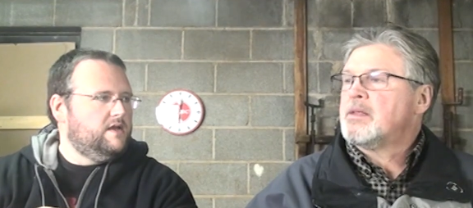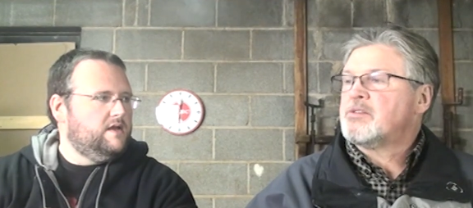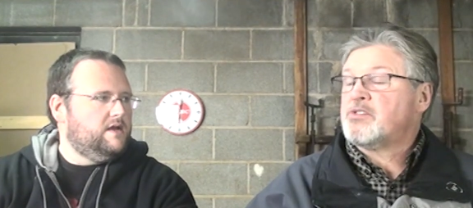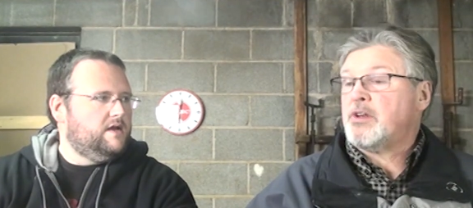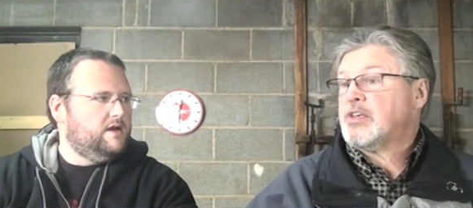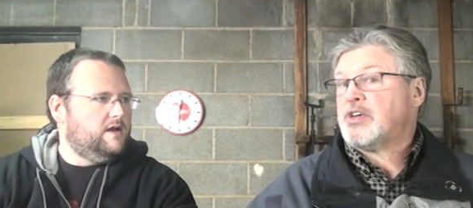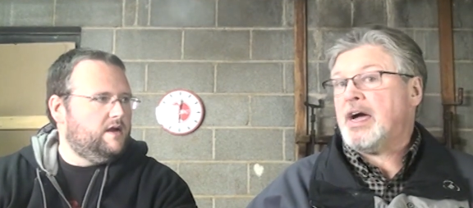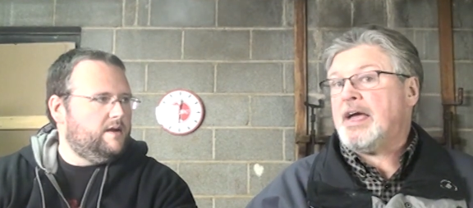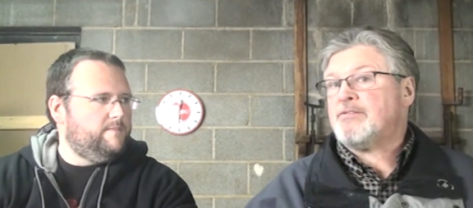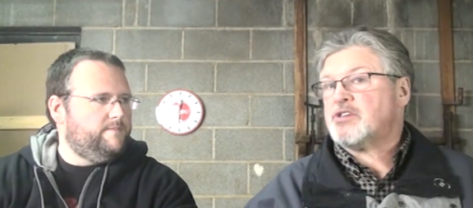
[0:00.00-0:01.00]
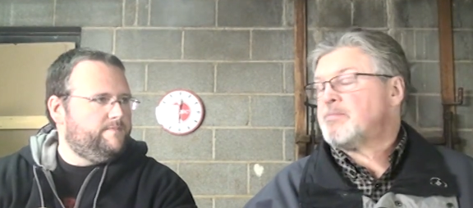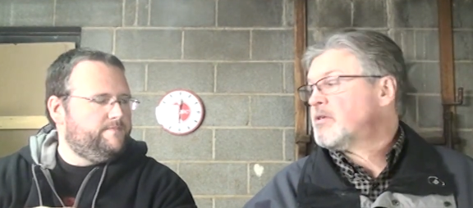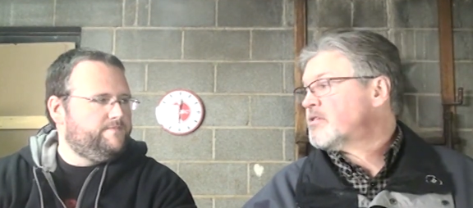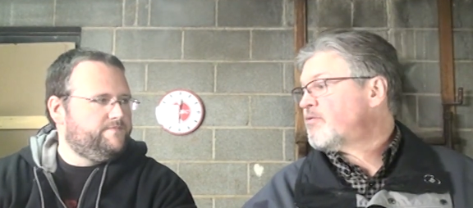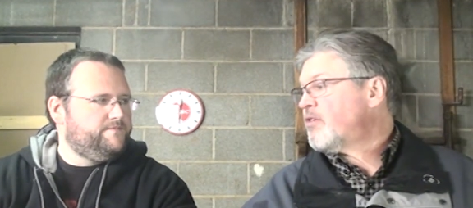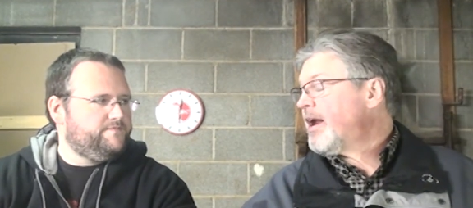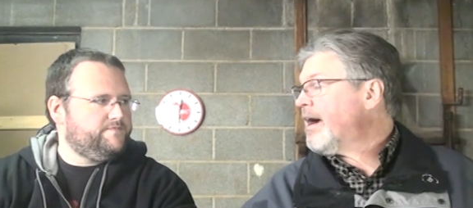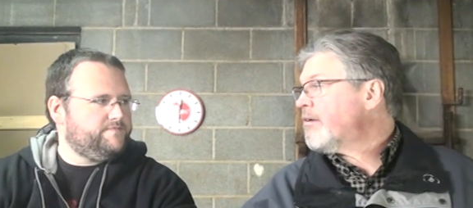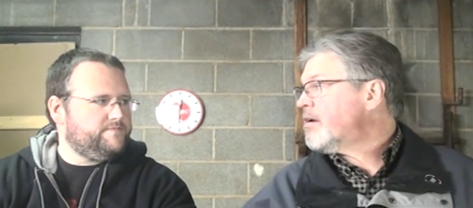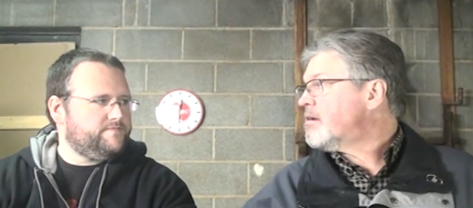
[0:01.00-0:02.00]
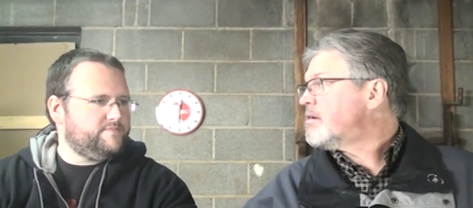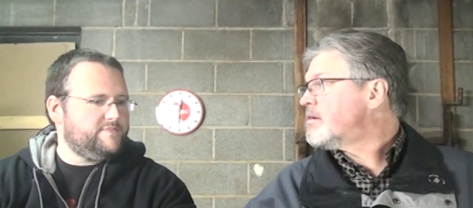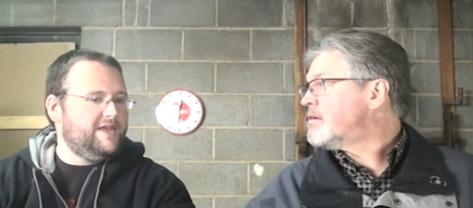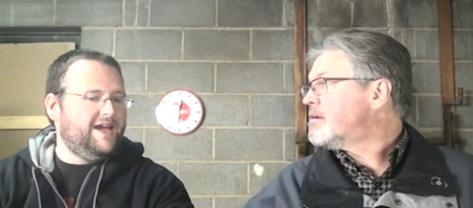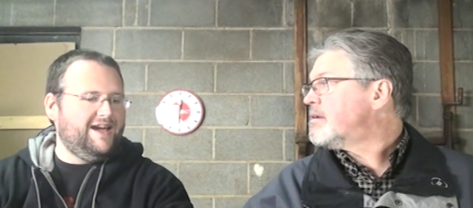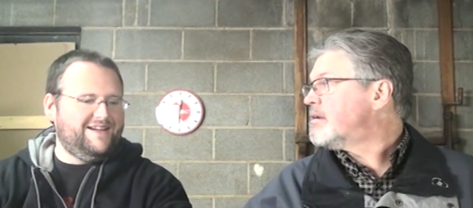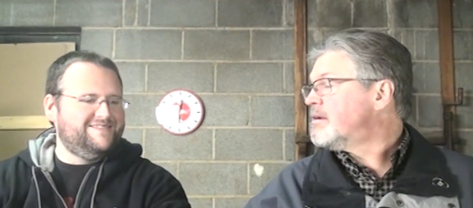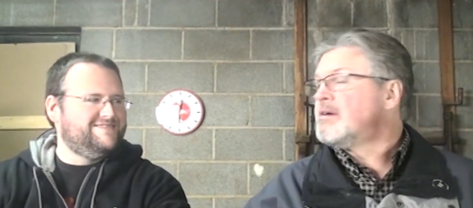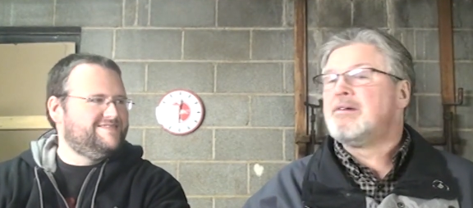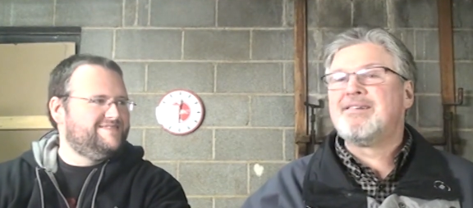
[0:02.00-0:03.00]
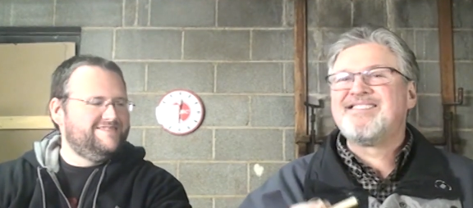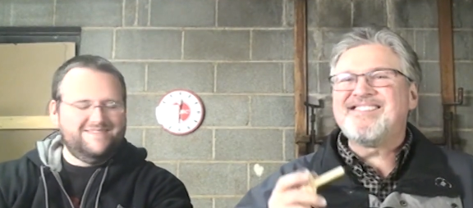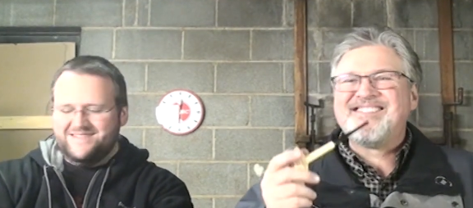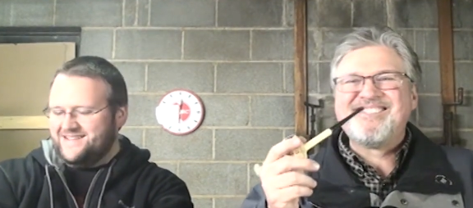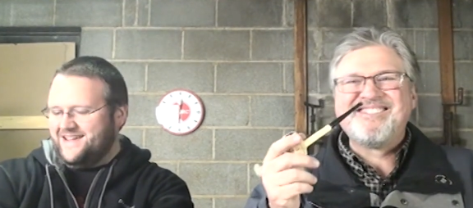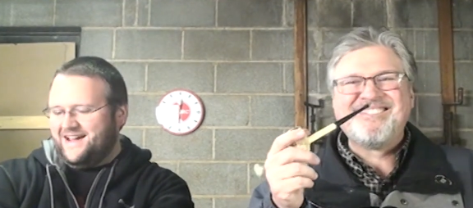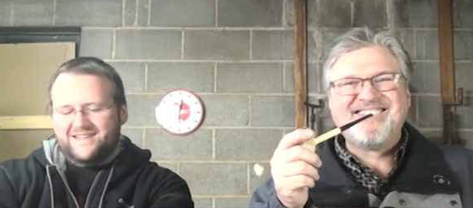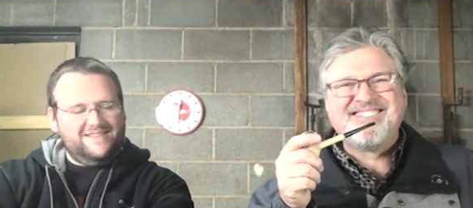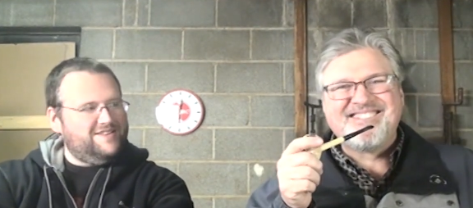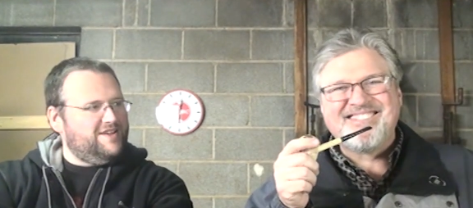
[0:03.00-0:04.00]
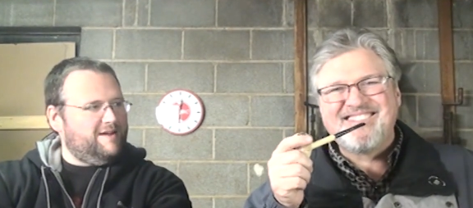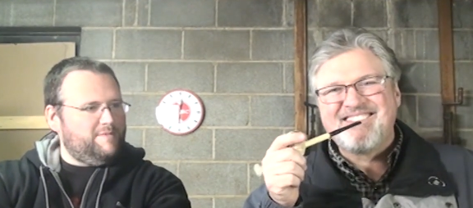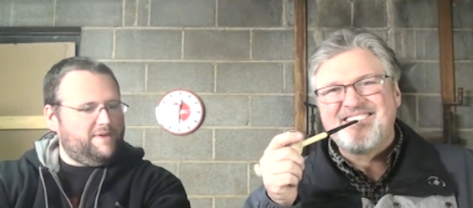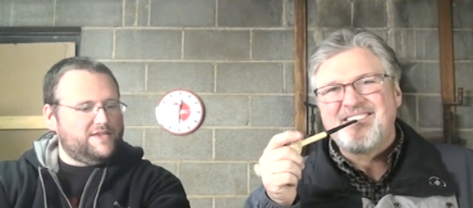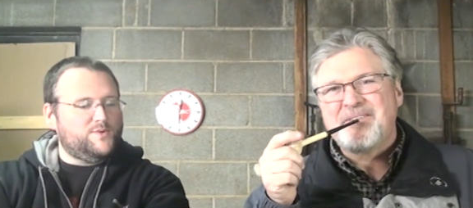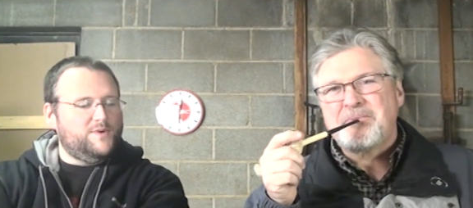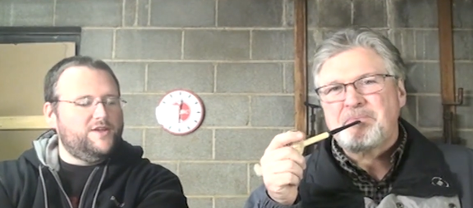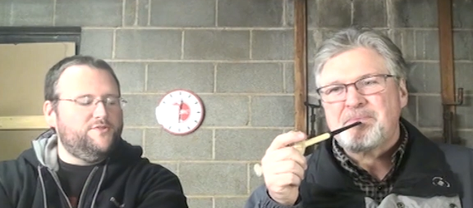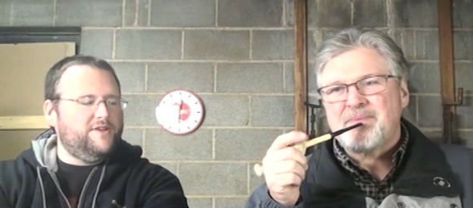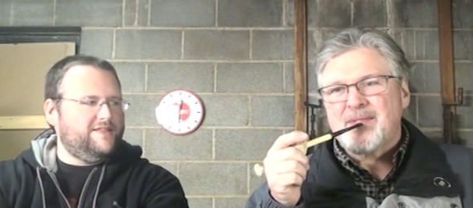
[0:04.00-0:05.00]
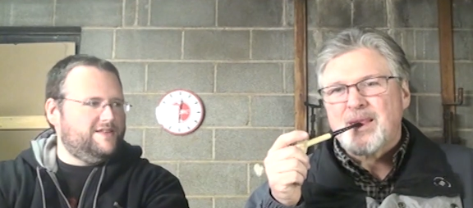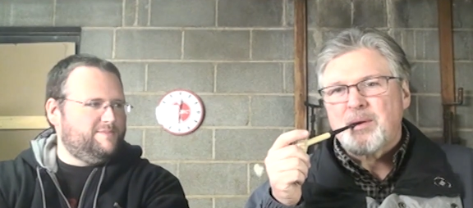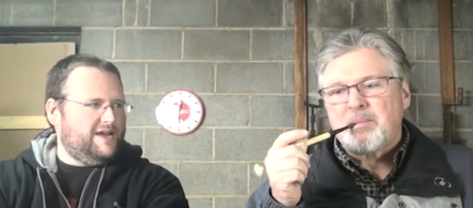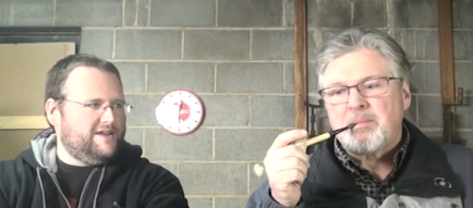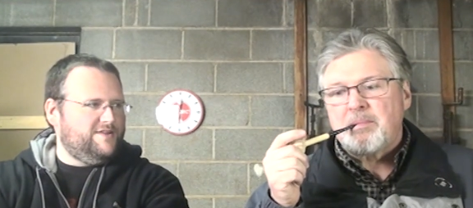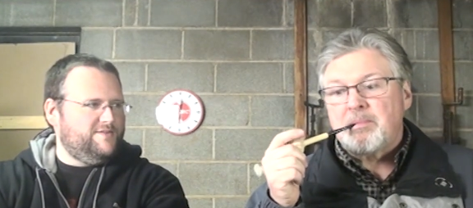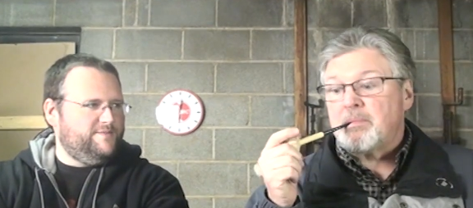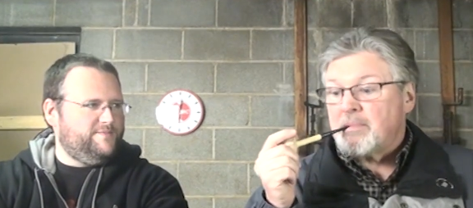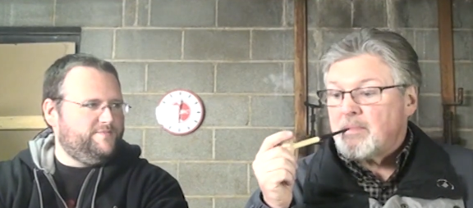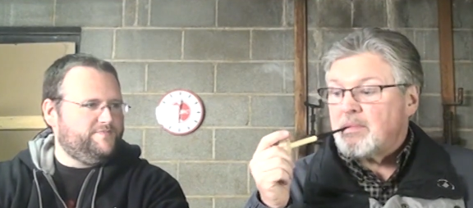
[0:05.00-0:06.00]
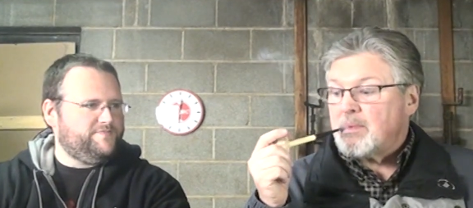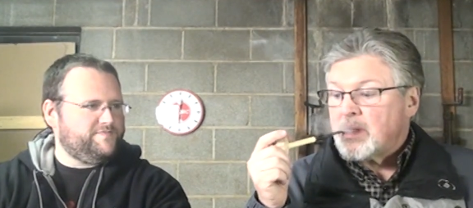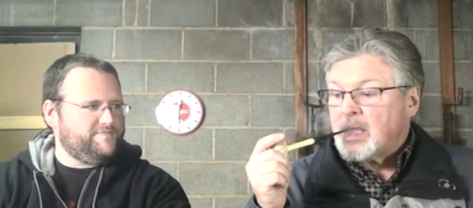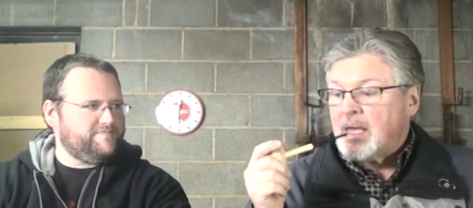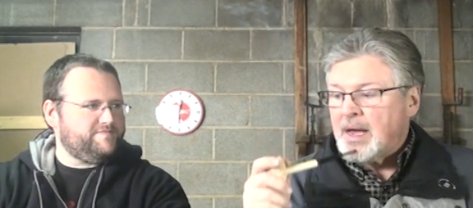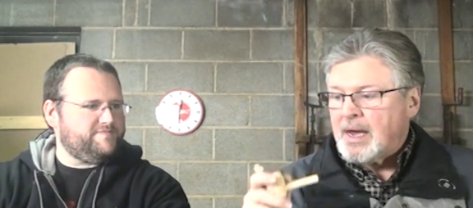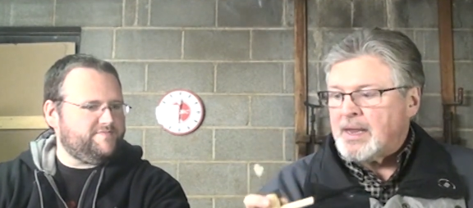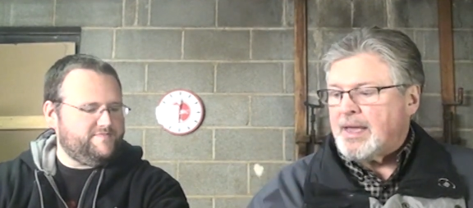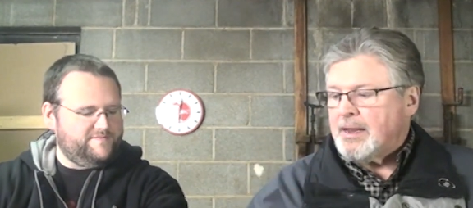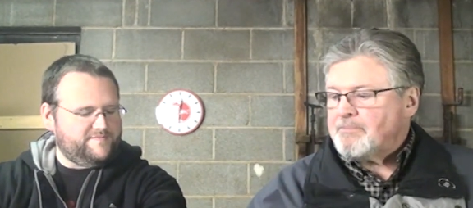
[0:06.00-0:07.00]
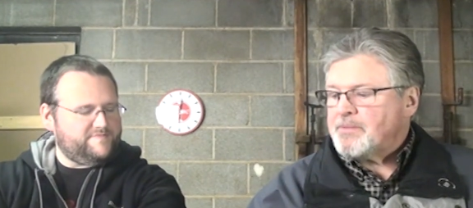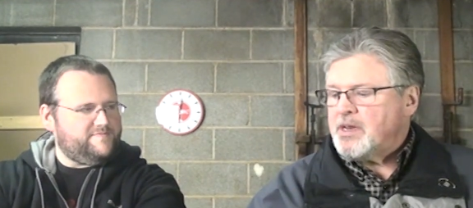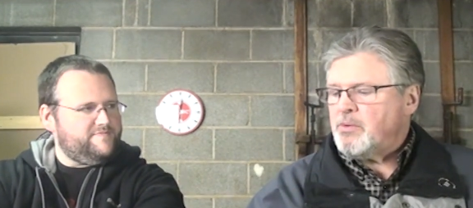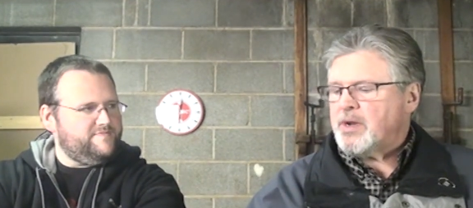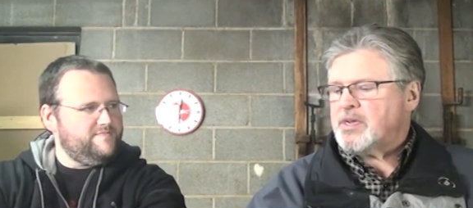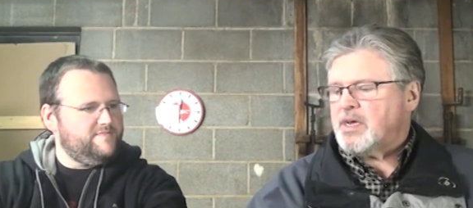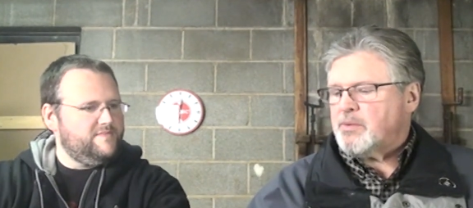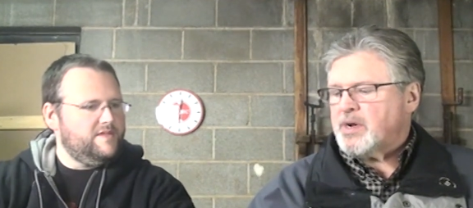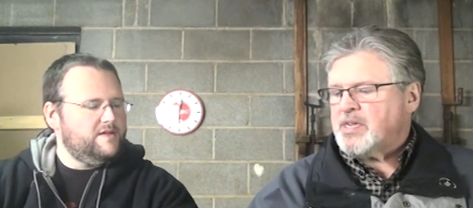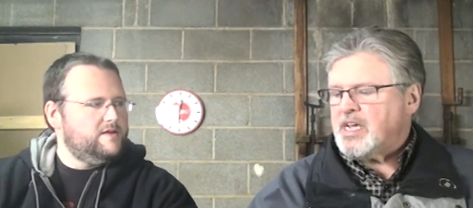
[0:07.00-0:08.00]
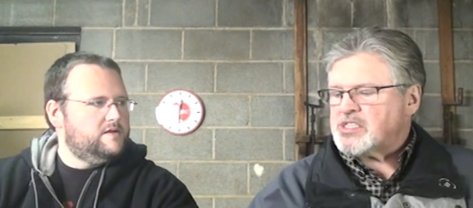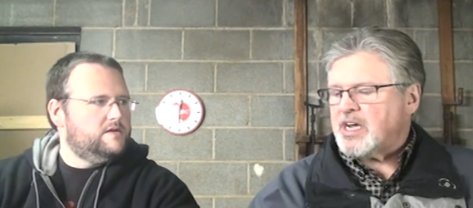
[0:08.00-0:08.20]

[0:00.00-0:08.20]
Speaker 1: So now, see, um, I haven't smoked for an hour.
Speaker 2: Yeah, yeah. So you got me beat. So what do you think of the tobacco?
Speaker 1: I like it. You know what it, what it tastes